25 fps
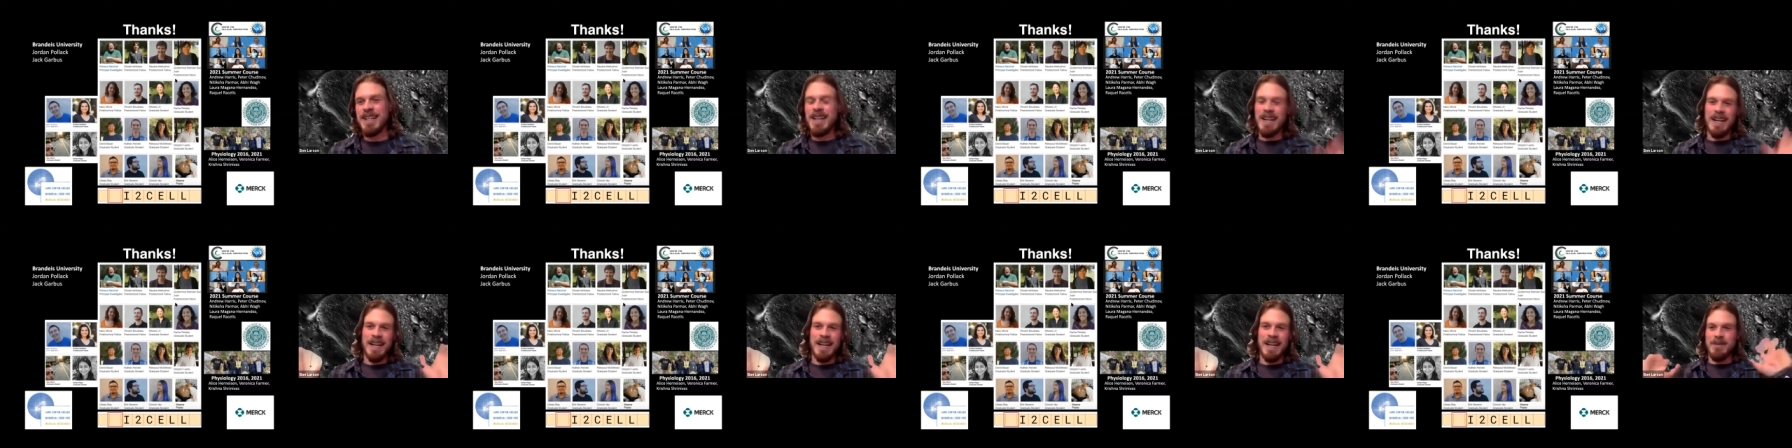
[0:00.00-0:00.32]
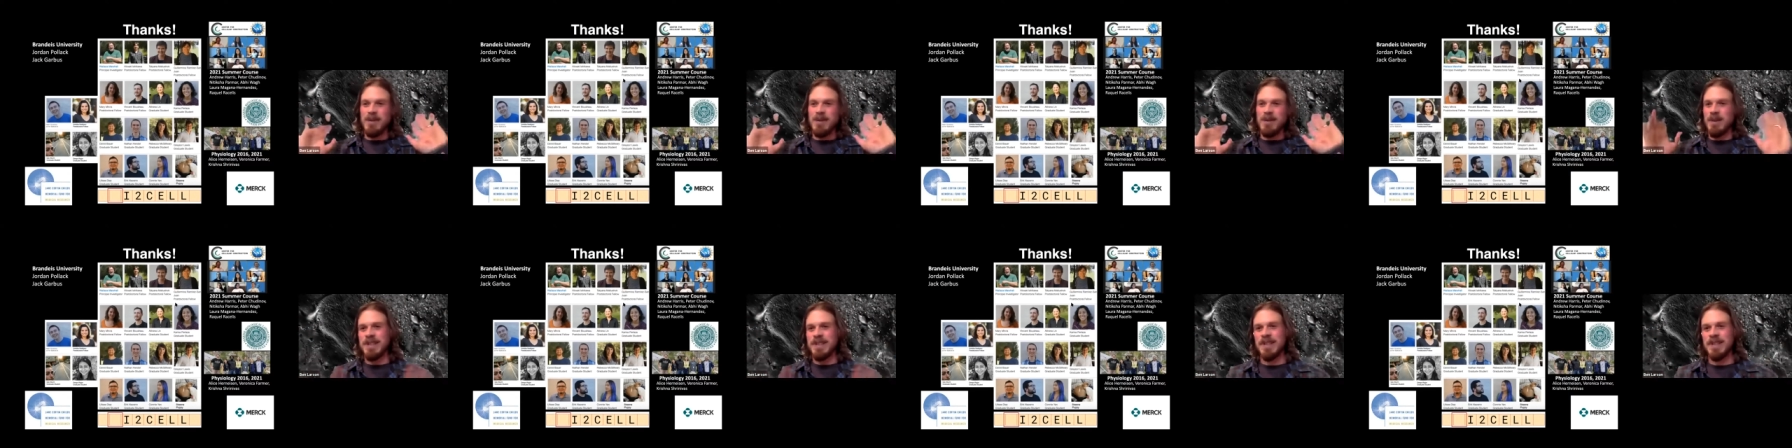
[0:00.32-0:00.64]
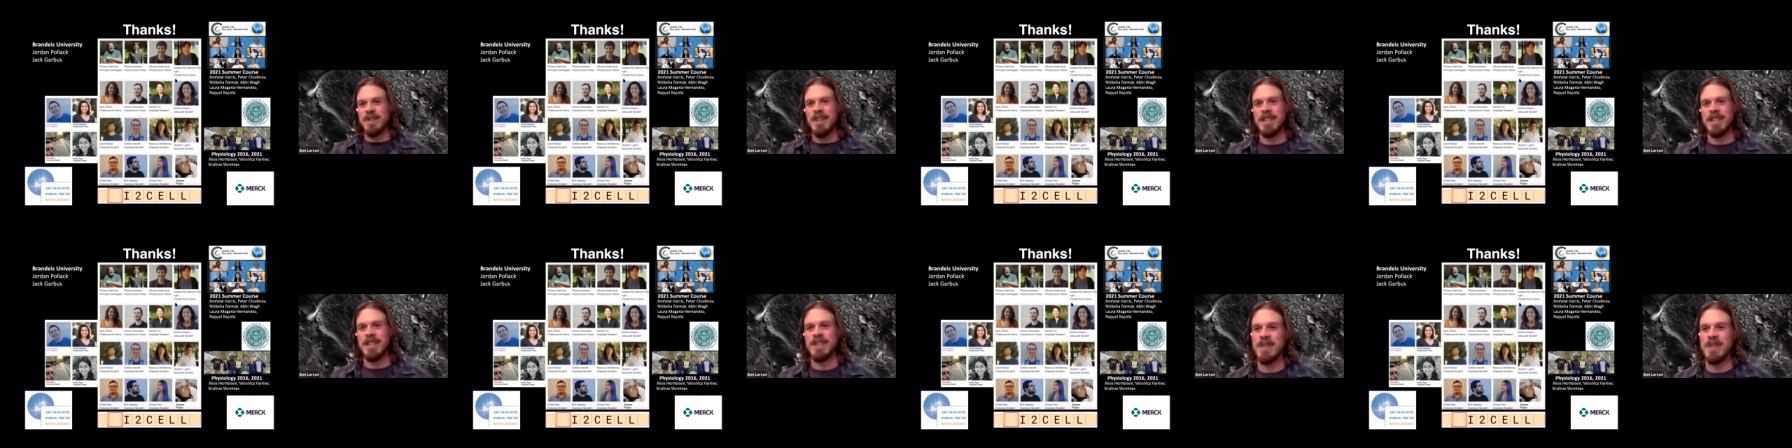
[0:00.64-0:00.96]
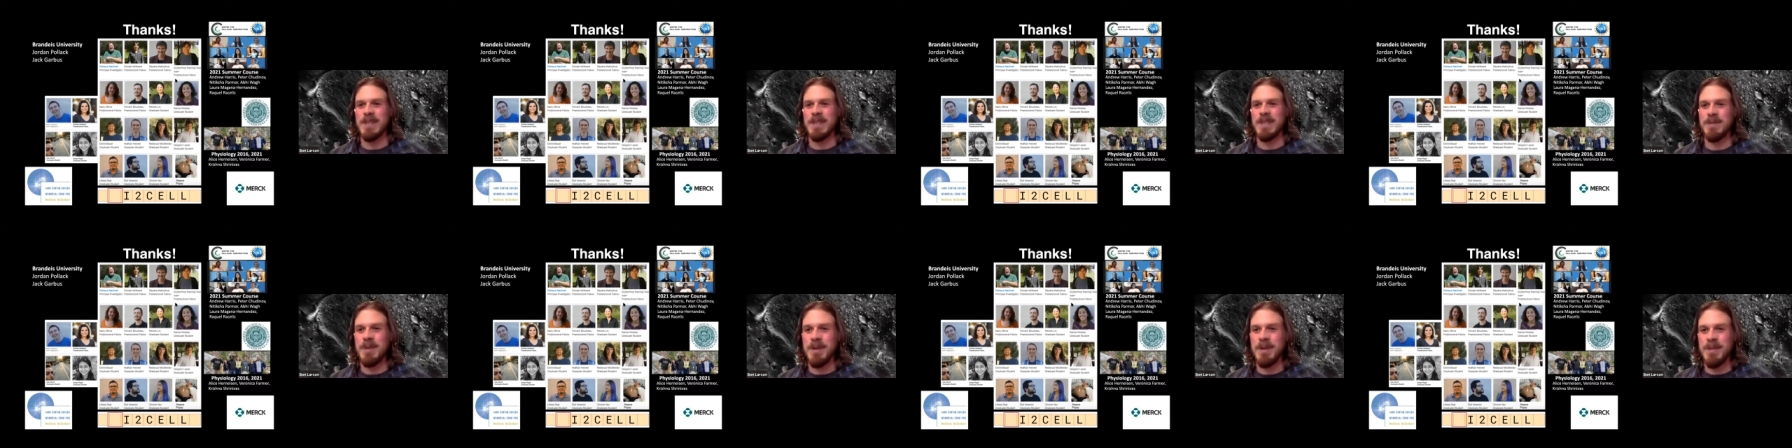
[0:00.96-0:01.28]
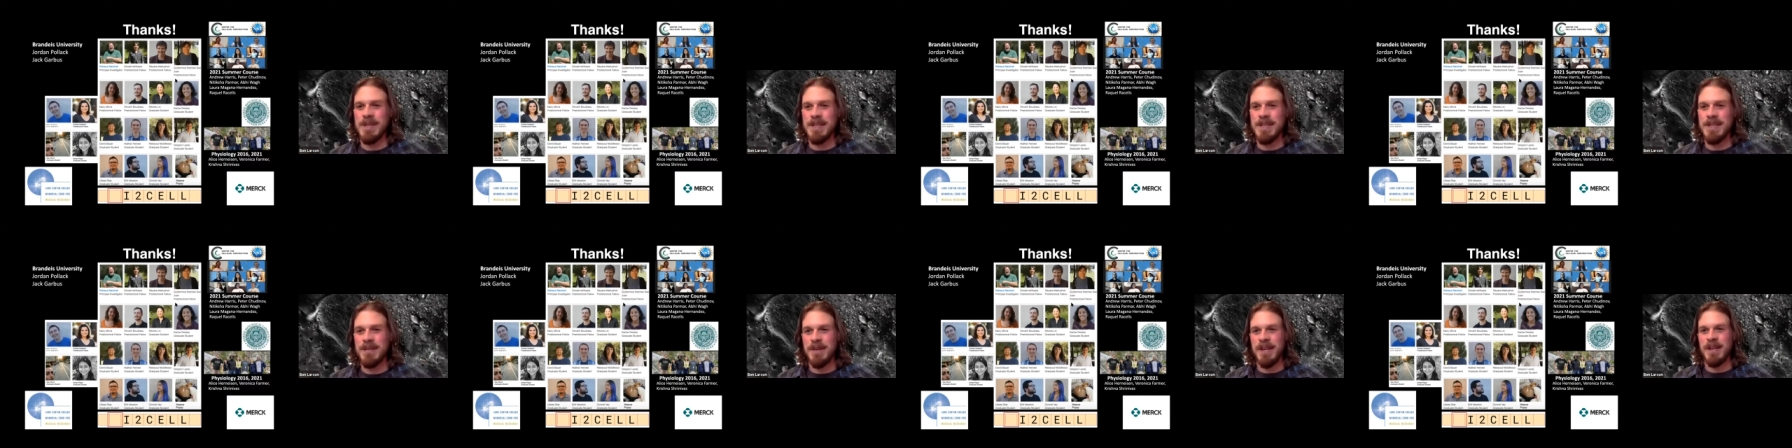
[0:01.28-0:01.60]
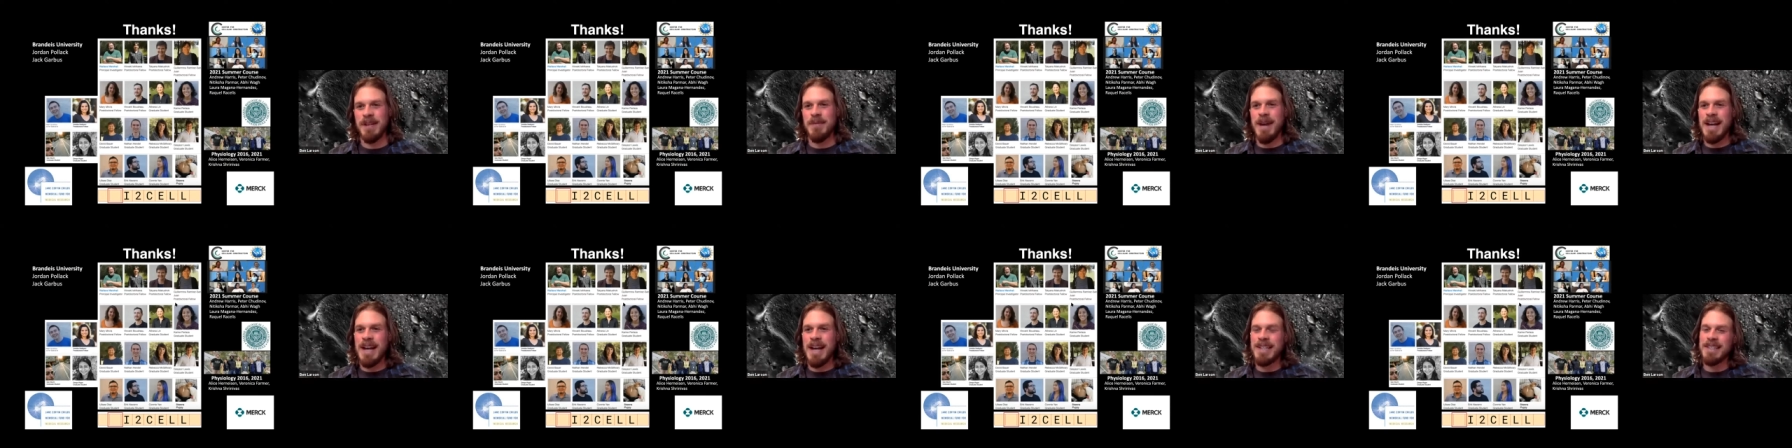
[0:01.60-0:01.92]
And of course, there are lots of experiments that we can
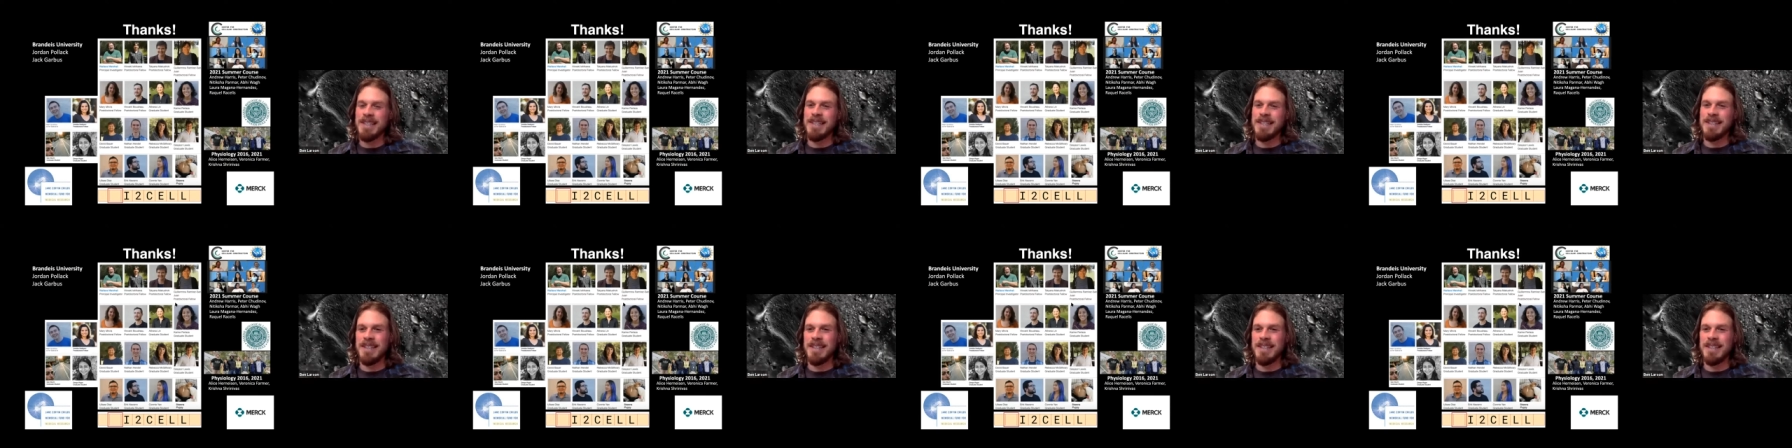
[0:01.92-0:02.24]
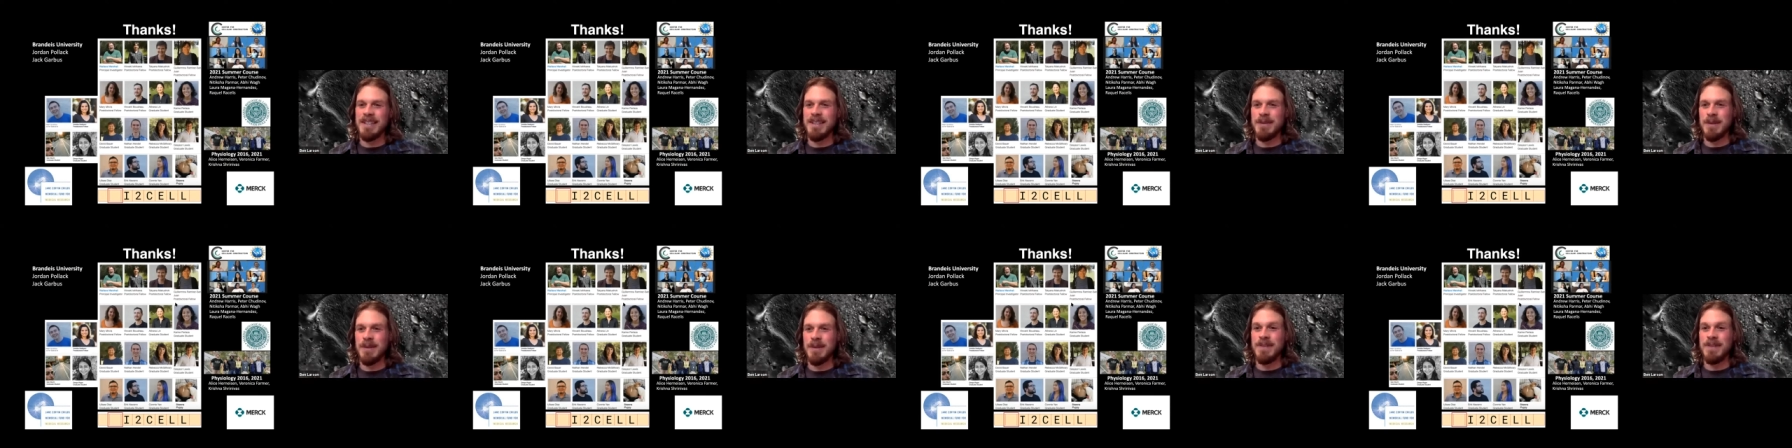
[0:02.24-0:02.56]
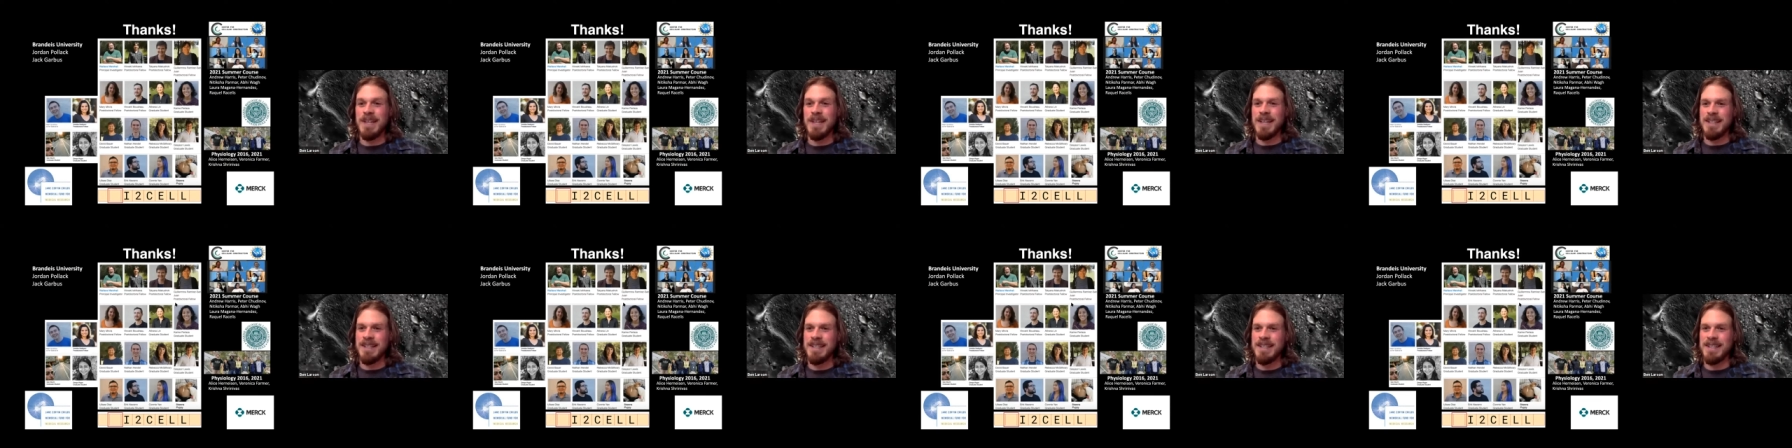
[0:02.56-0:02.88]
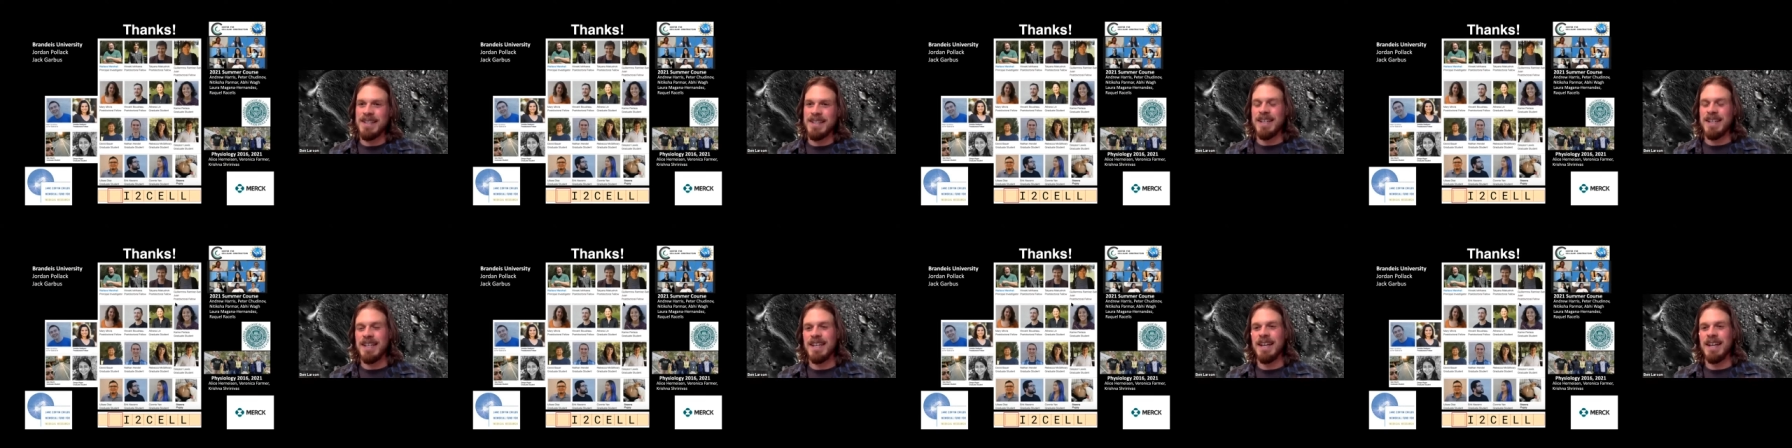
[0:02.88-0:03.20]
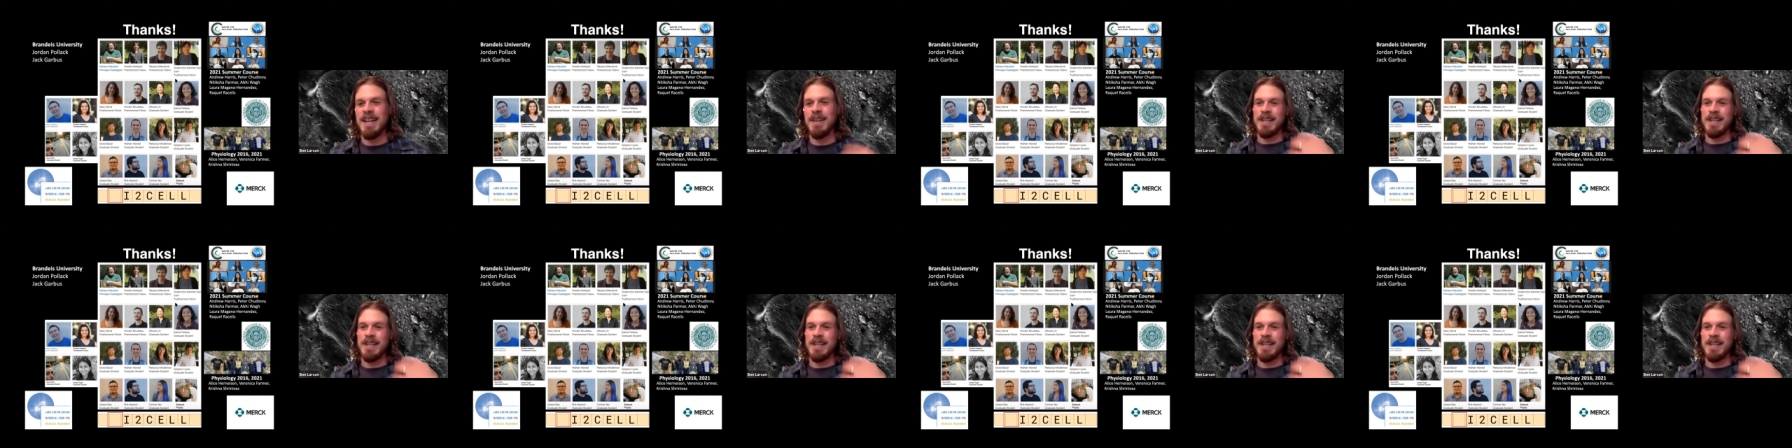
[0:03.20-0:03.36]
imagine to sort of test this idea.